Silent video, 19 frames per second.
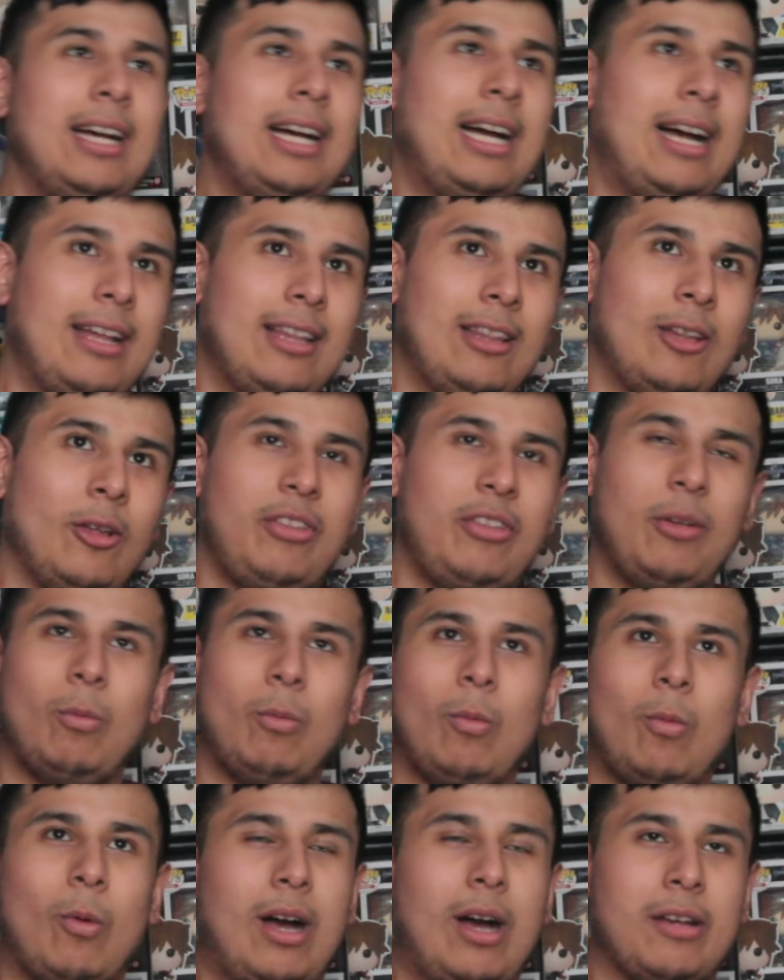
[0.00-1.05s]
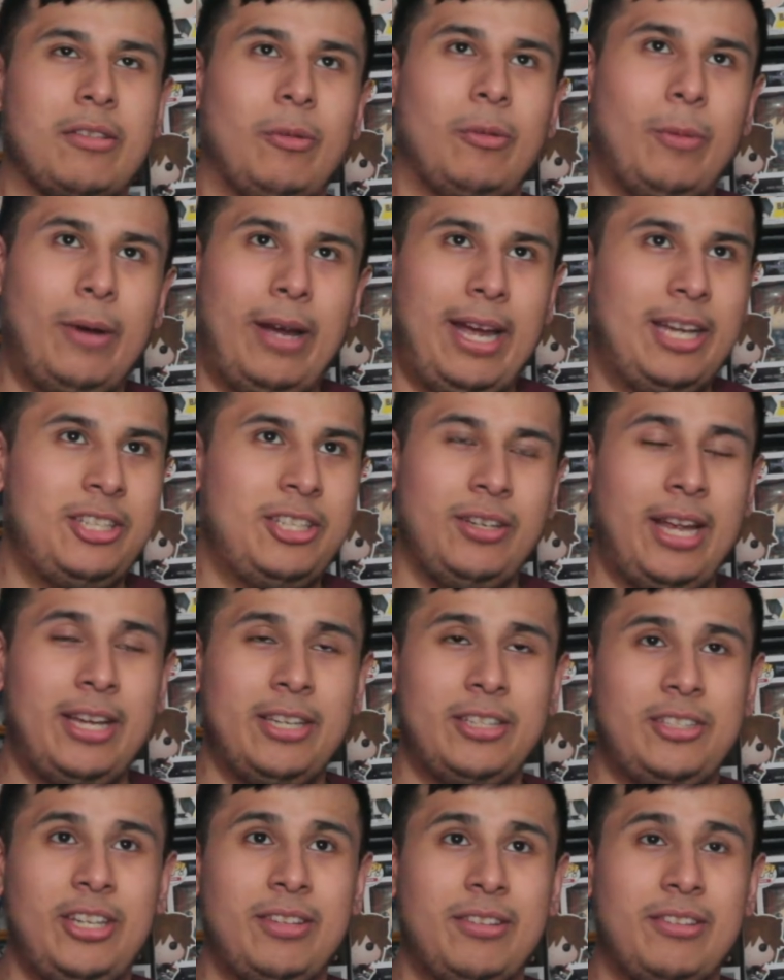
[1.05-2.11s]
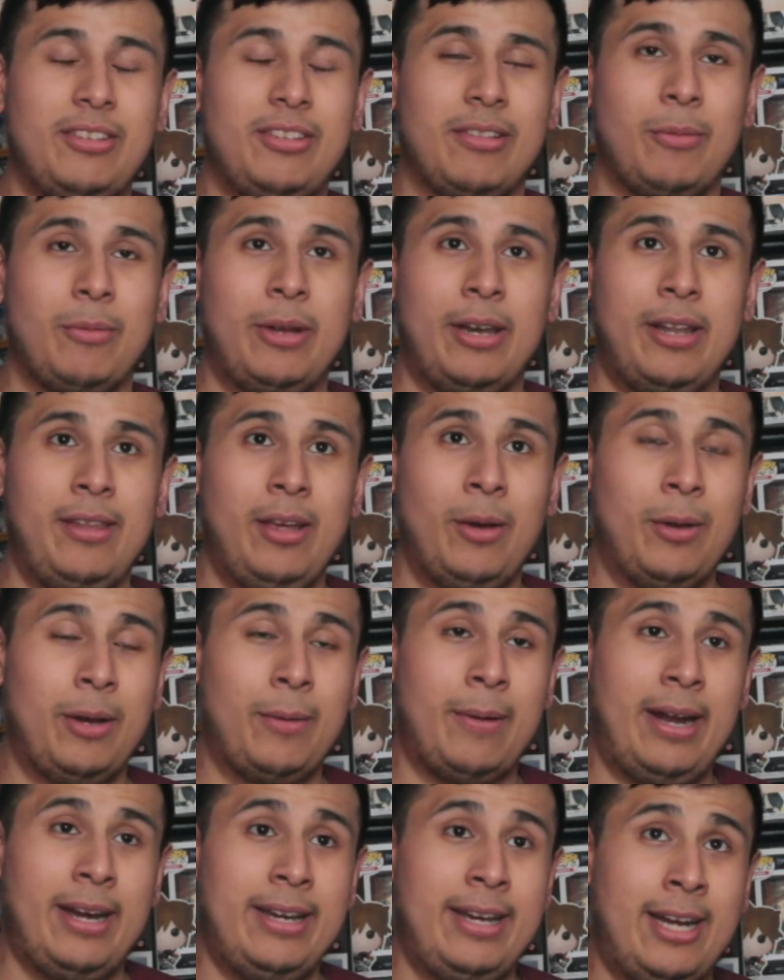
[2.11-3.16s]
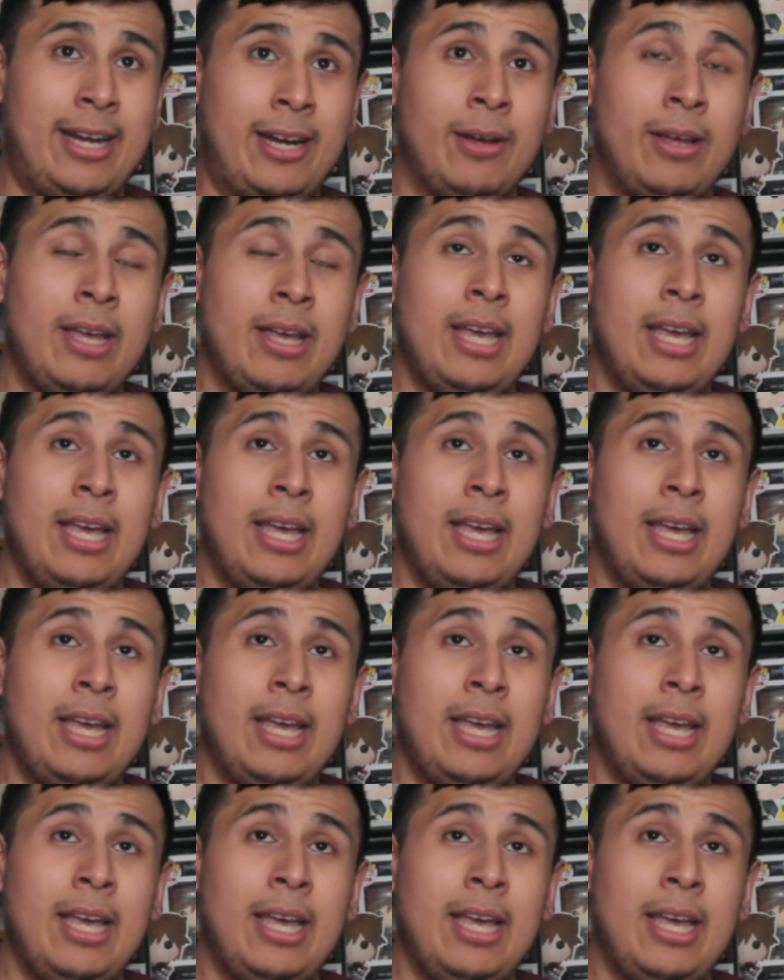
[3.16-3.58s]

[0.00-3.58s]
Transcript: Lucy walks away. She doesn't want to deal with it right now.